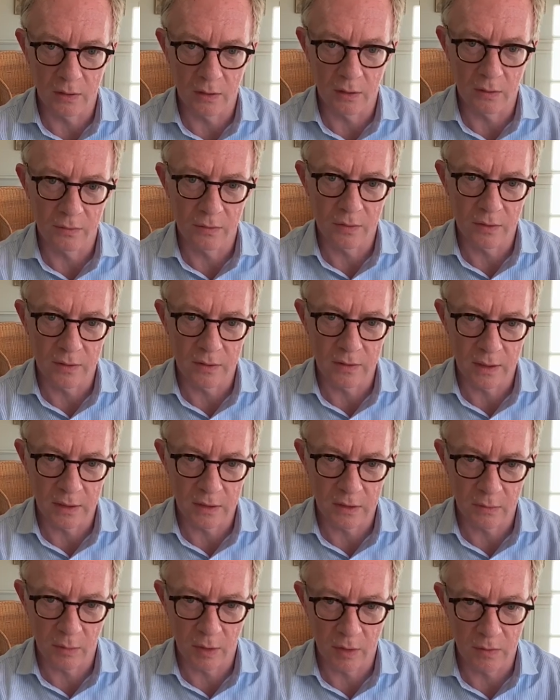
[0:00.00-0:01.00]
after
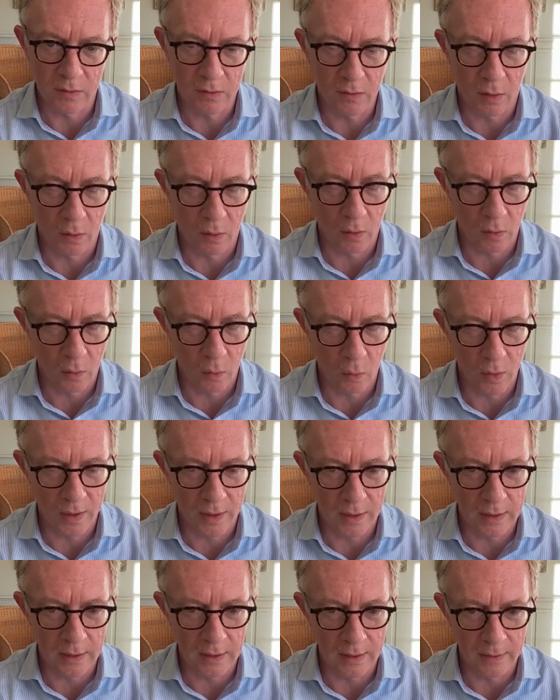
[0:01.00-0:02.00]
6 months or 1
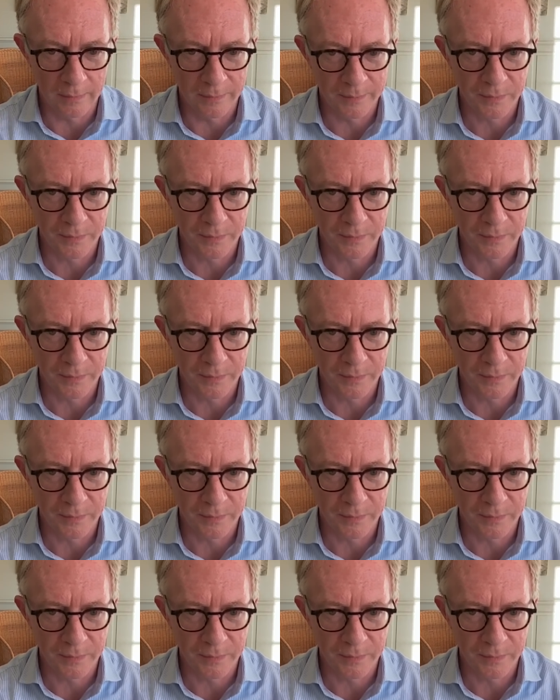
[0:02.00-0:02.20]
year.